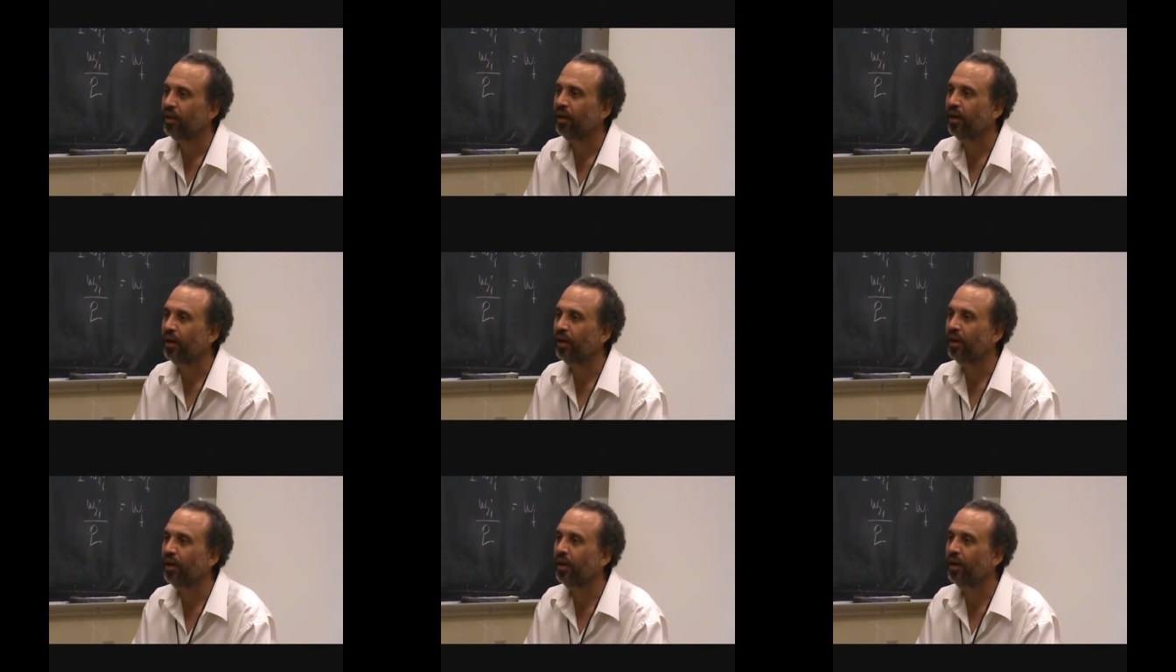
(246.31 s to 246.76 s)

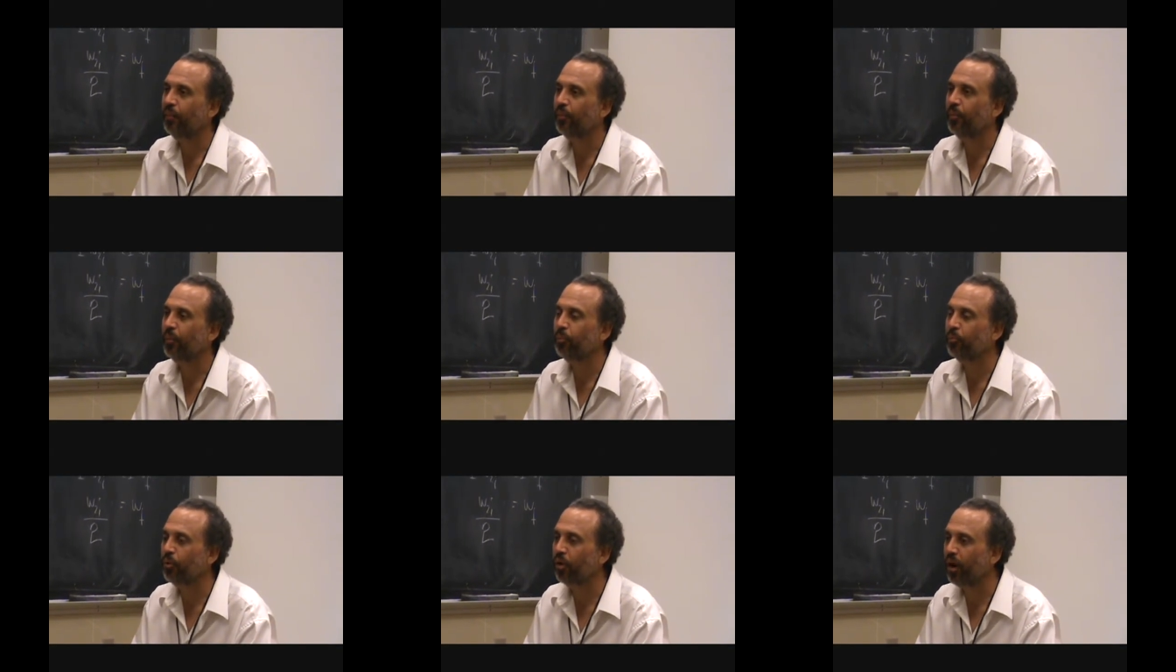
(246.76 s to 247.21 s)
Uh,
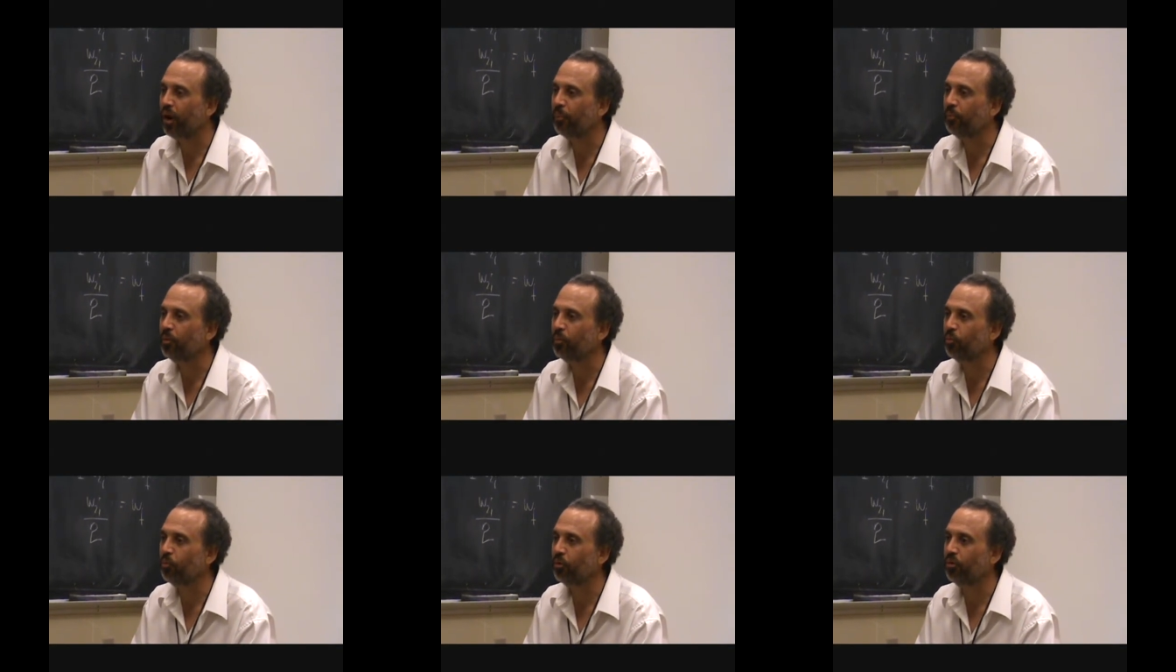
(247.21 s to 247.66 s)
the
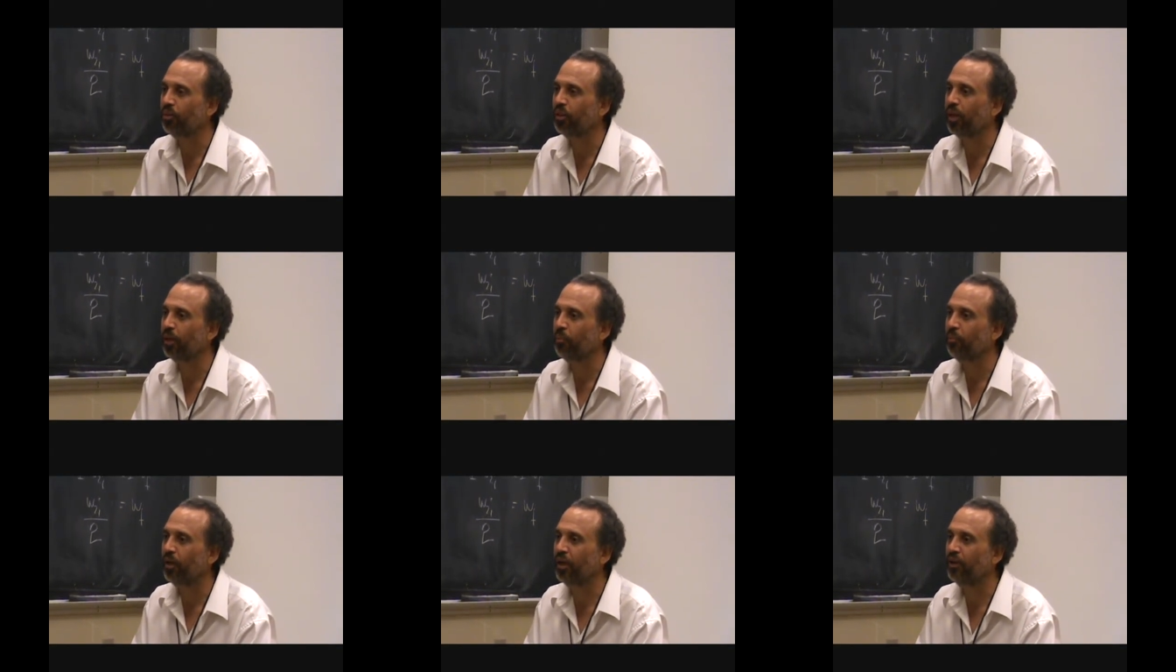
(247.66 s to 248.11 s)
problem with
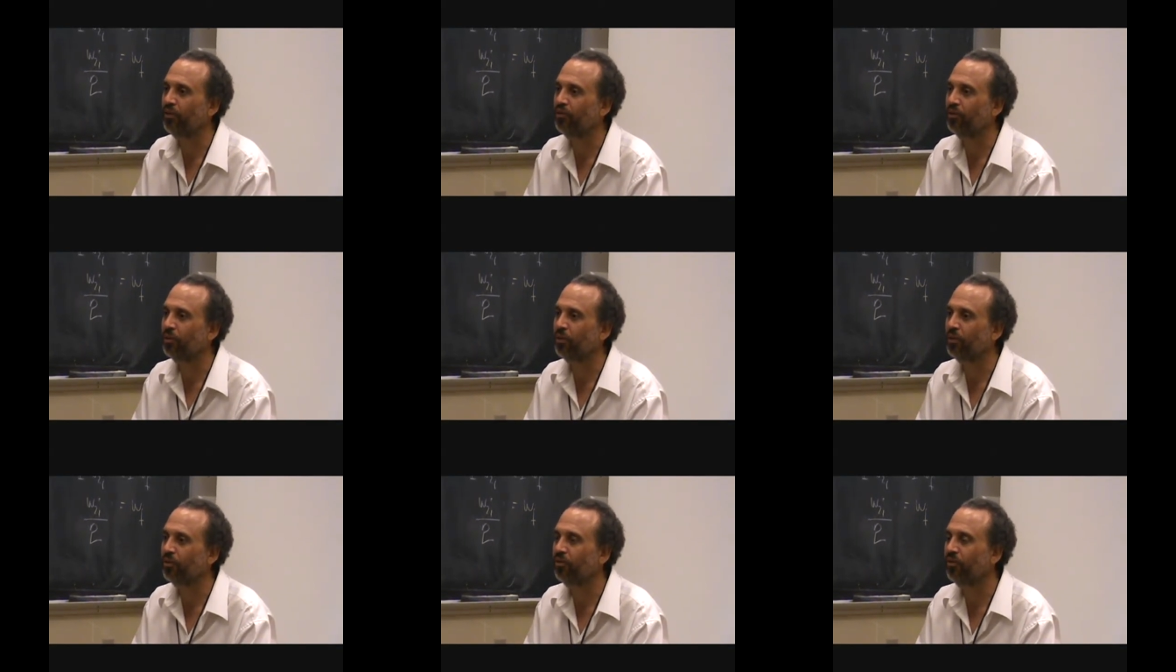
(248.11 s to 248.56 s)
that
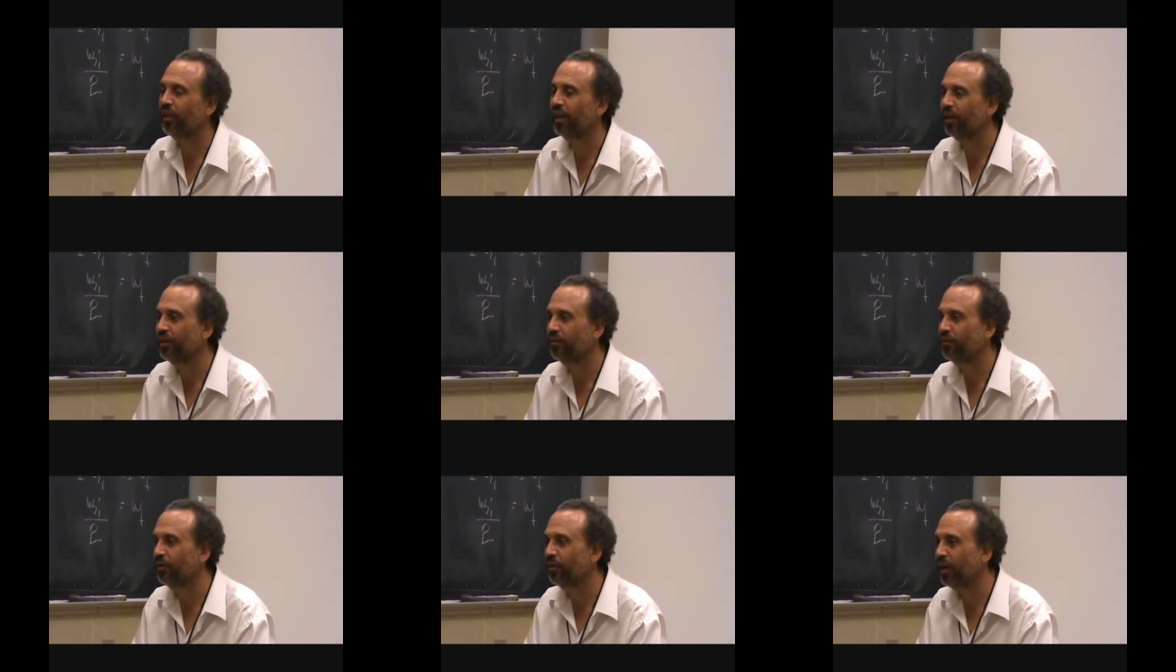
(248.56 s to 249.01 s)
major is
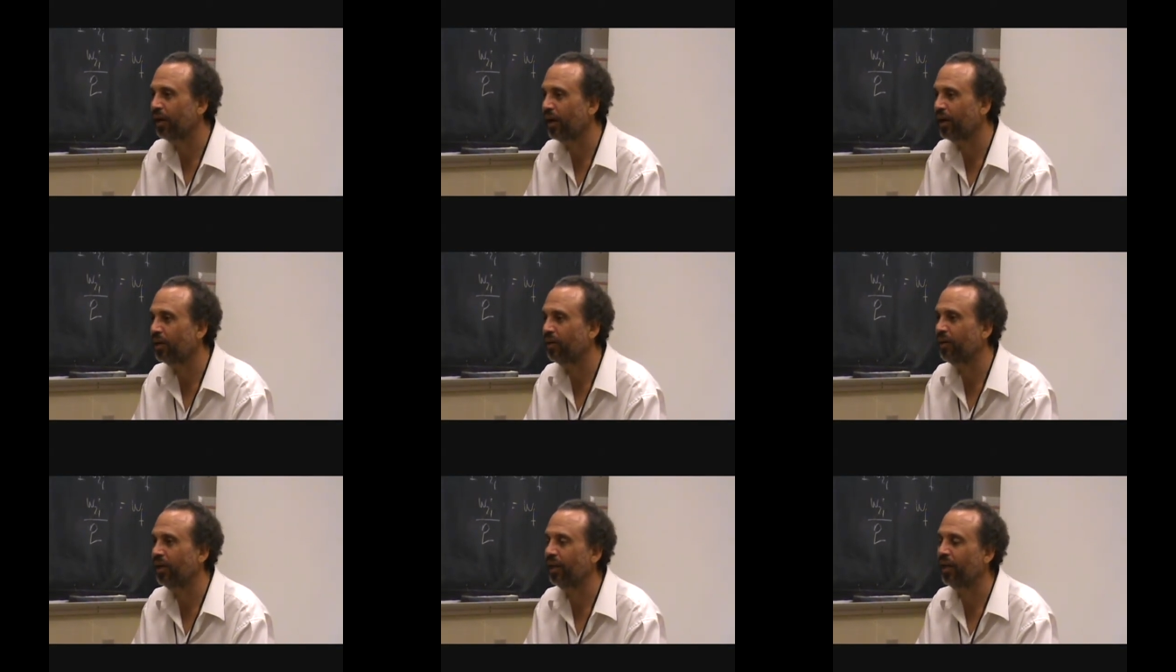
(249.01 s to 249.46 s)
that you
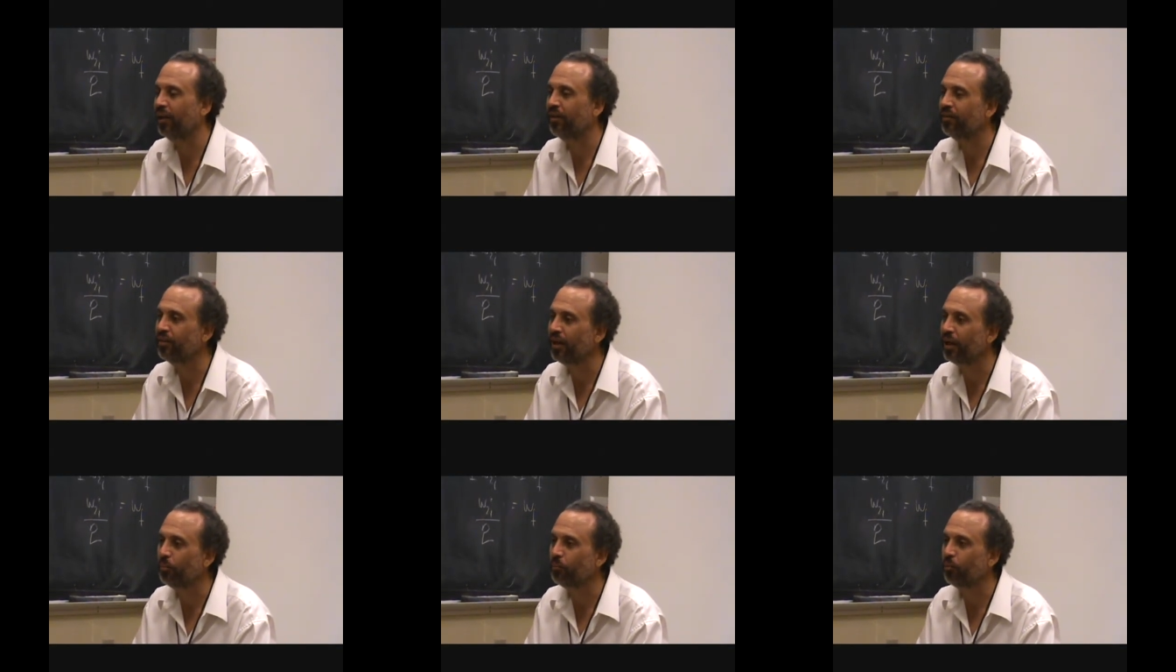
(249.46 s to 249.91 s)
kind of
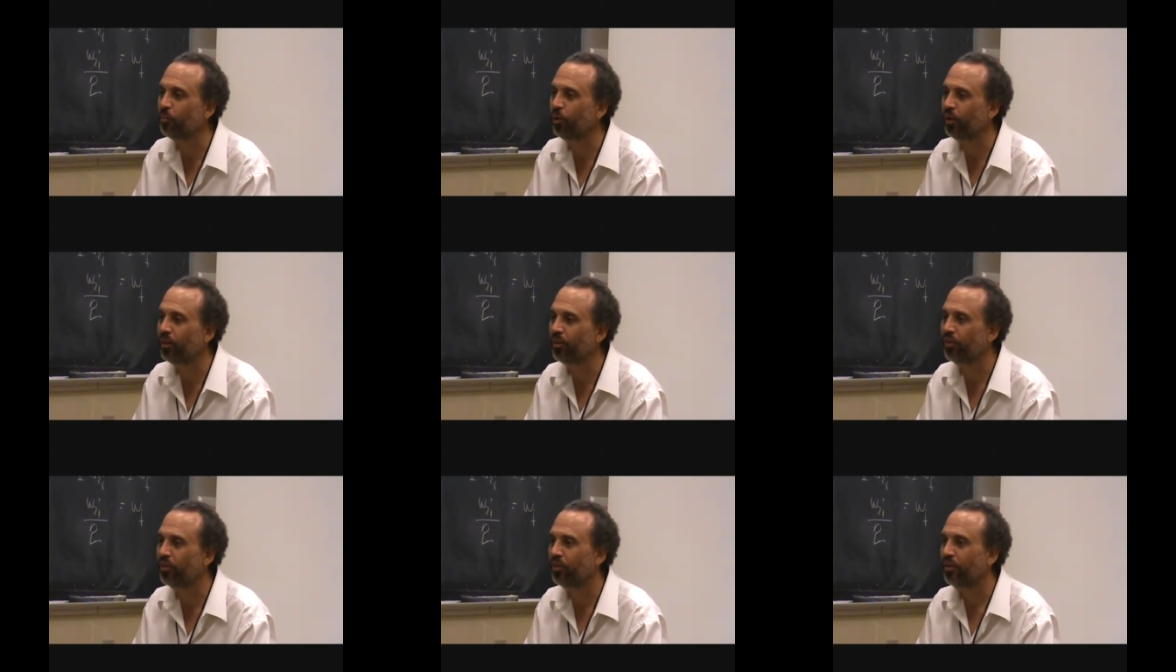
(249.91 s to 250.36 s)
end up
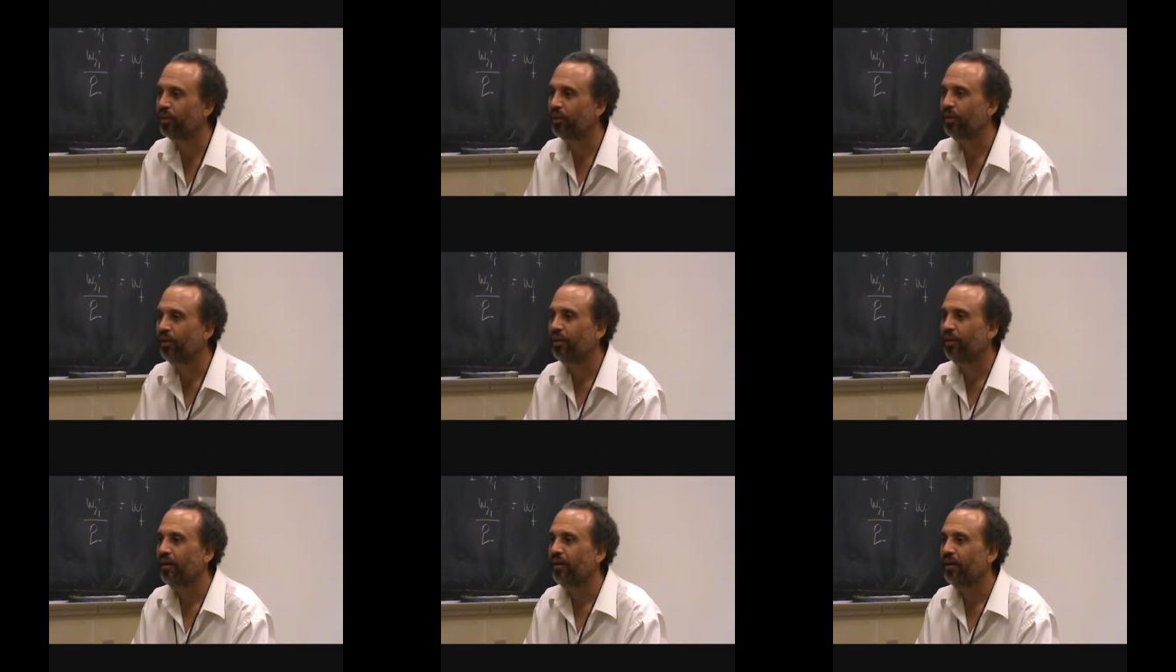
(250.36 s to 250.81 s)
with
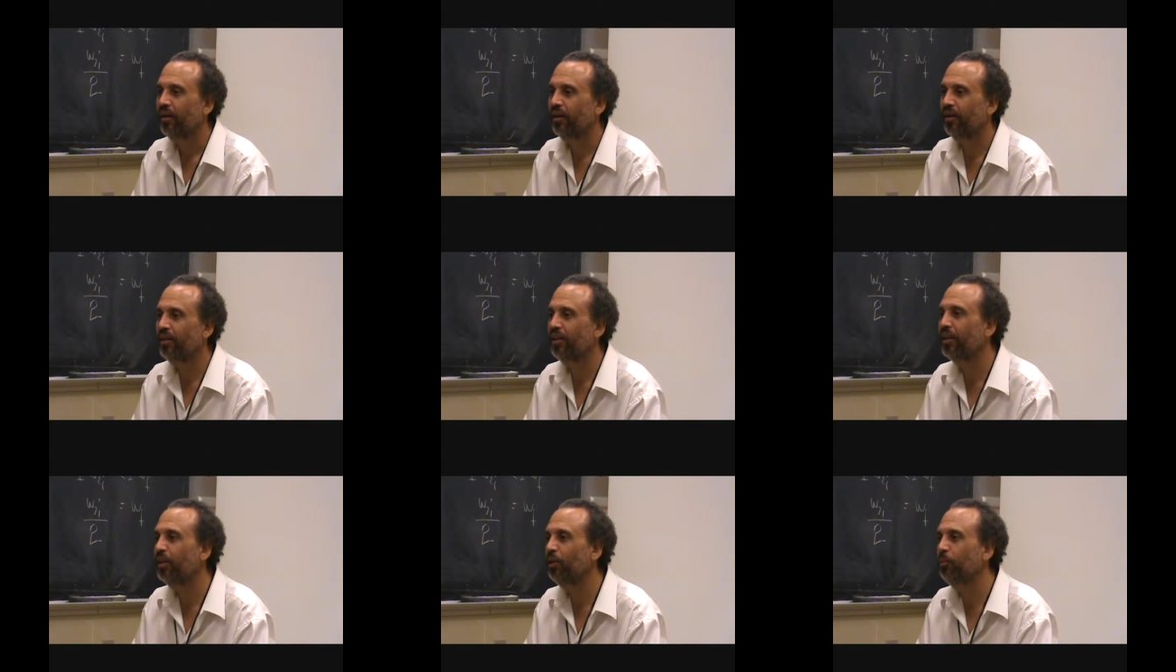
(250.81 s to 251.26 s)

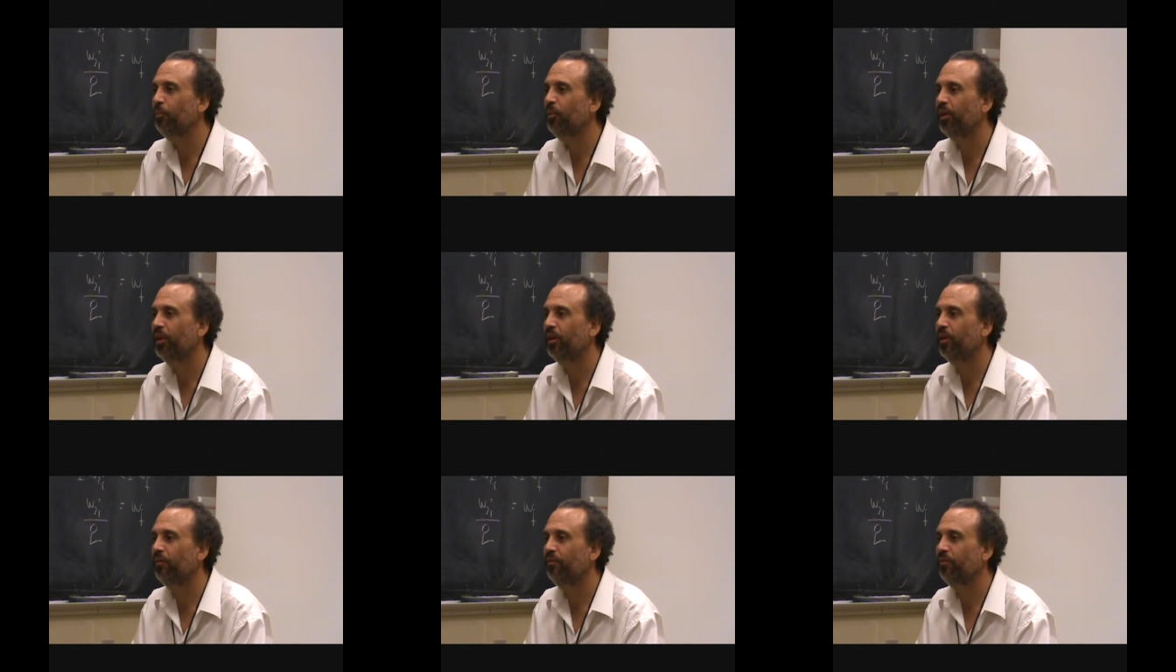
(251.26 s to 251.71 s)
a little
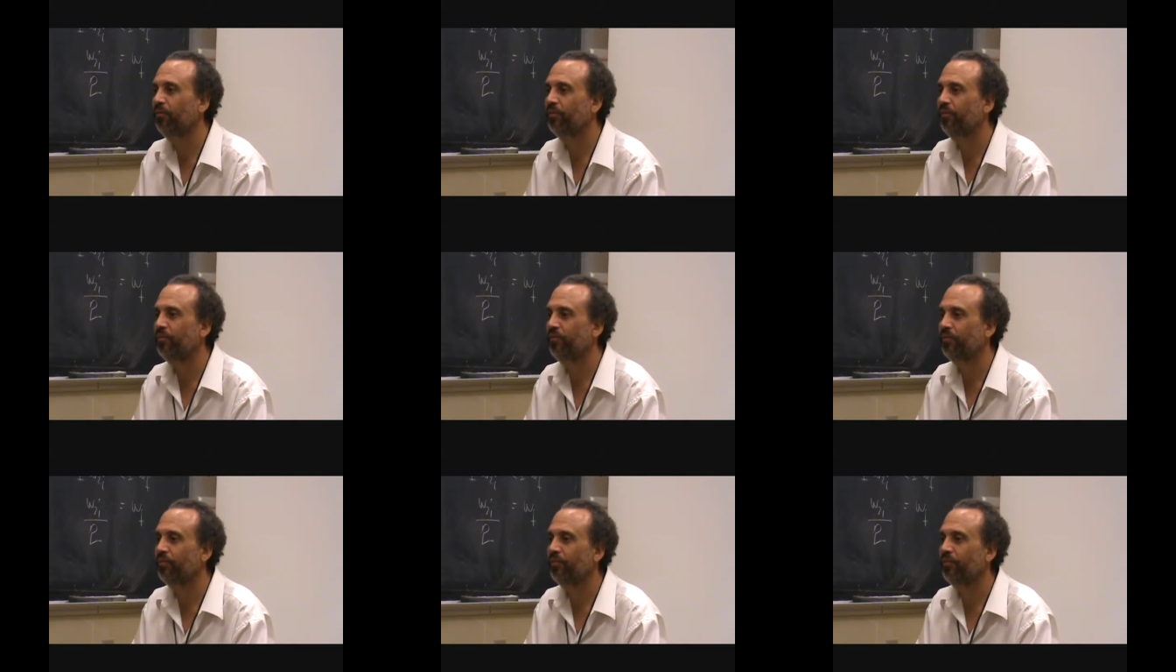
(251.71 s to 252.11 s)
bit of